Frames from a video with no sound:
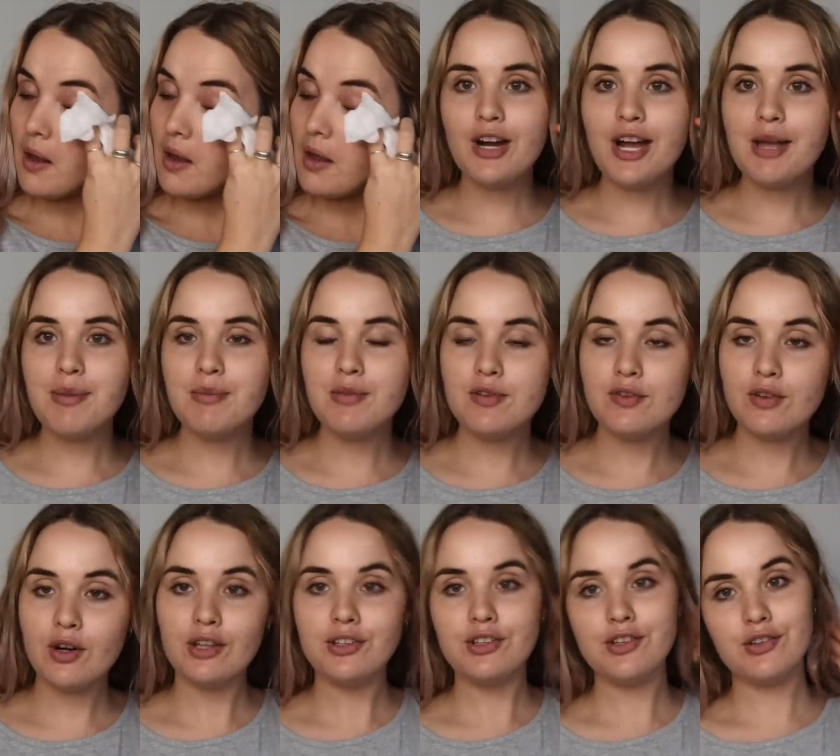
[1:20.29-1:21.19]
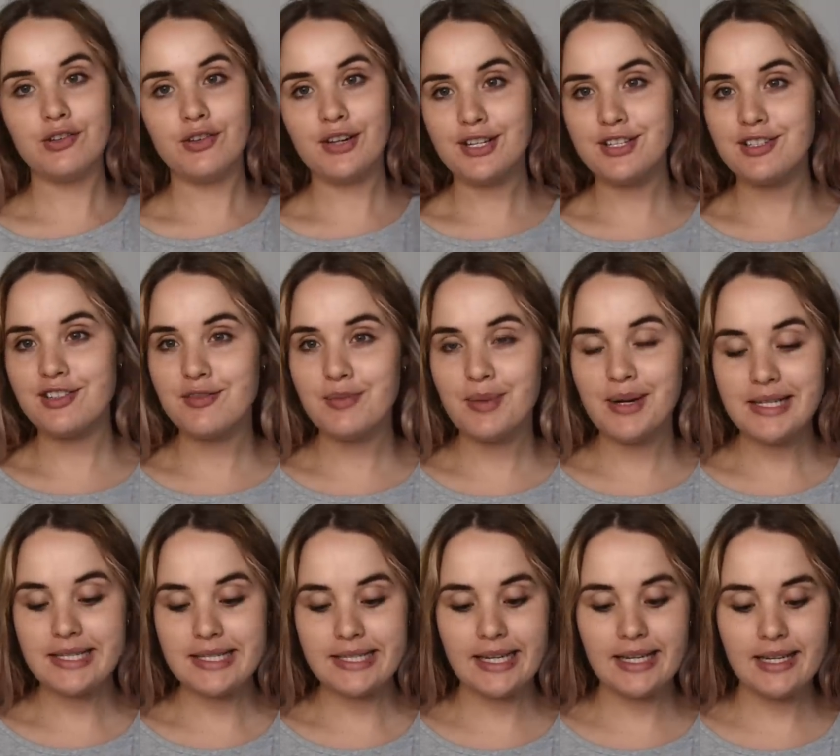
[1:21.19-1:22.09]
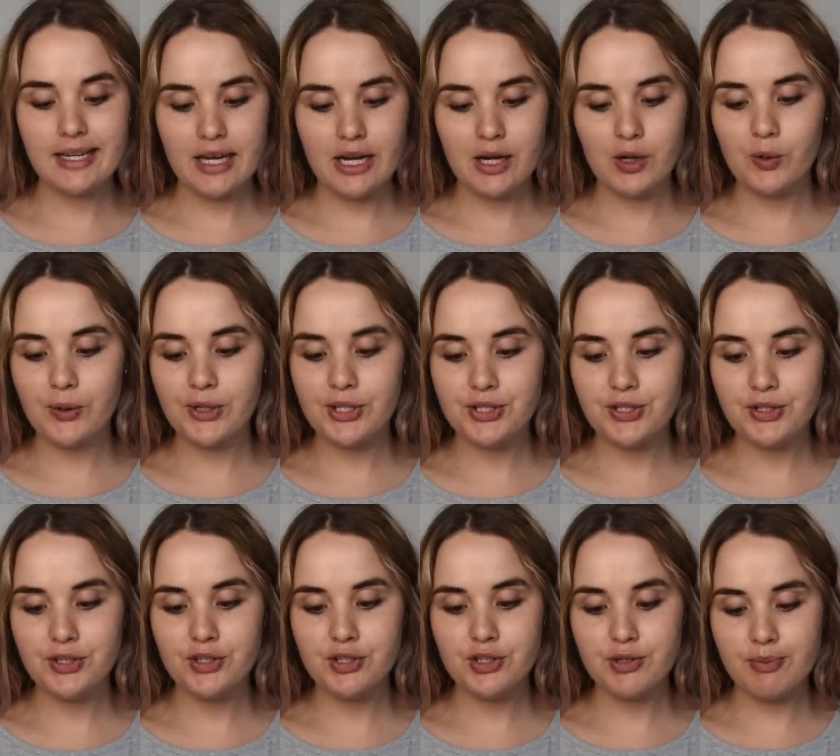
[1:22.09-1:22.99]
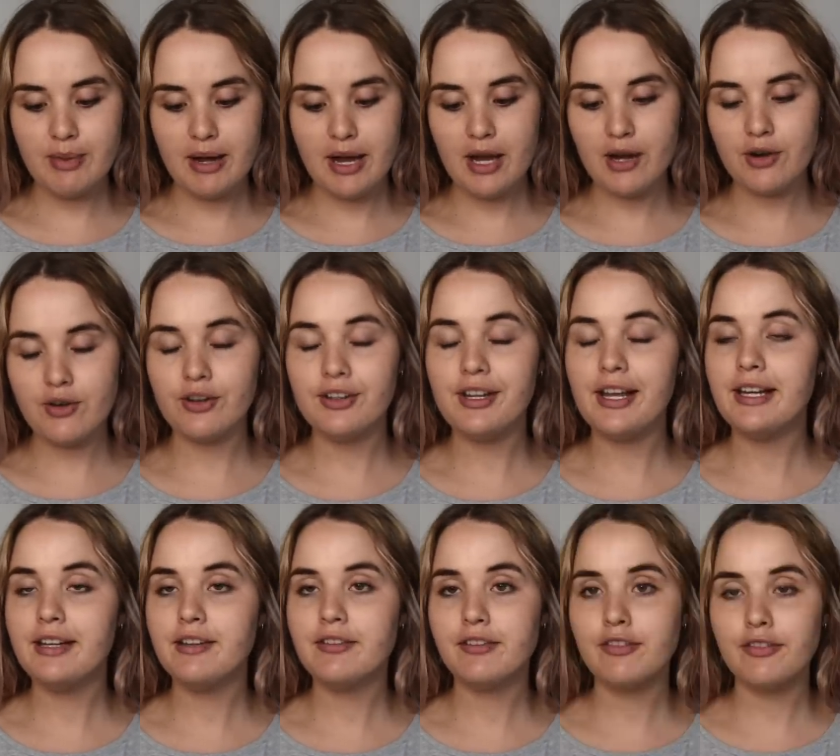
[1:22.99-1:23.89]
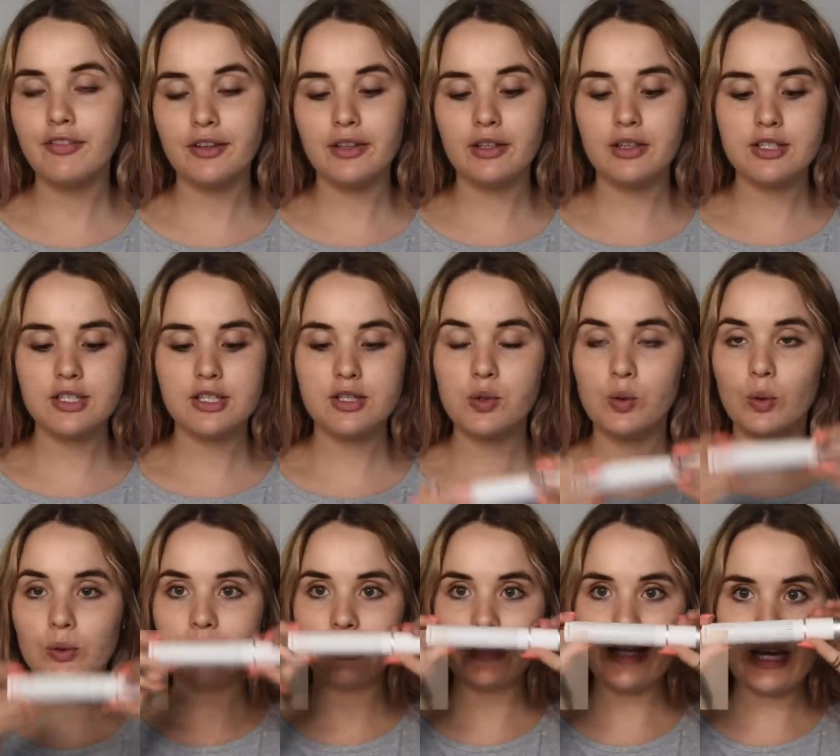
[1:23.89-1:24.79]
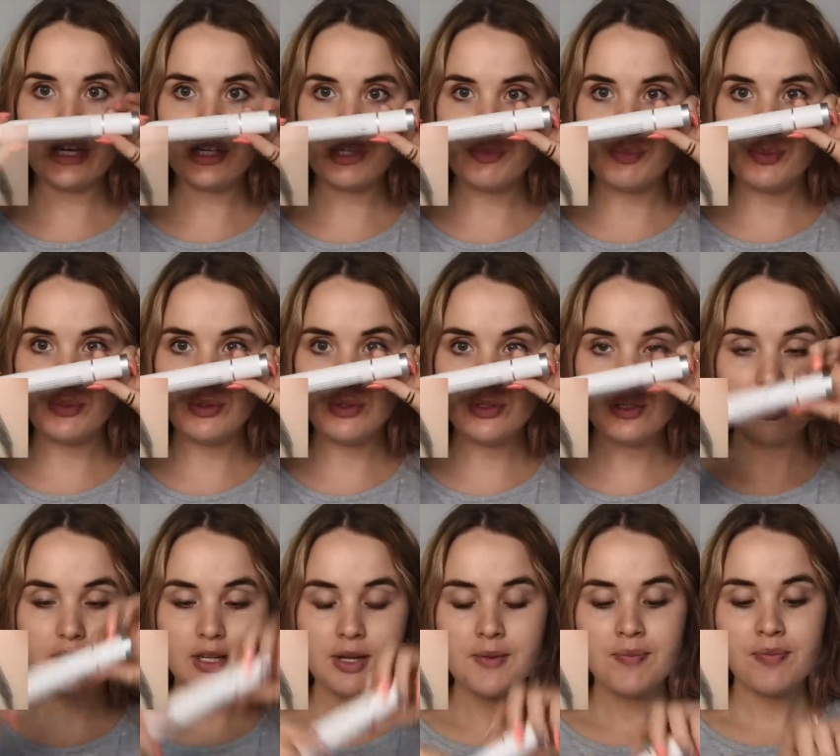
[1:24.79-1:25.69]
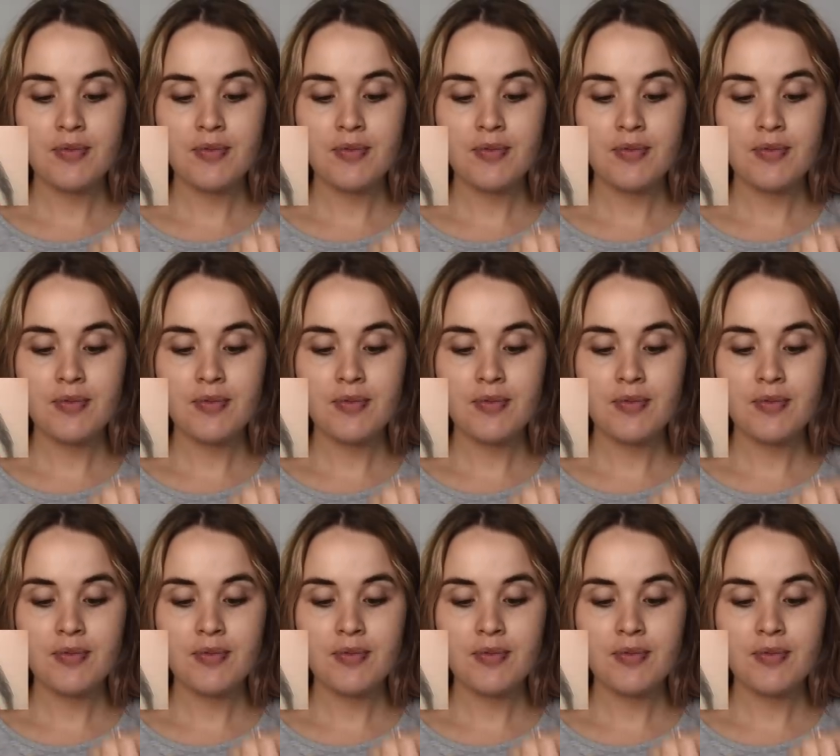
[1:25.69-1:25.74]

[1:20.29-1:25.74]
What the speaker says: I move on to the rest of my skin. I always use my Rodan Field. It's called Lash Boost.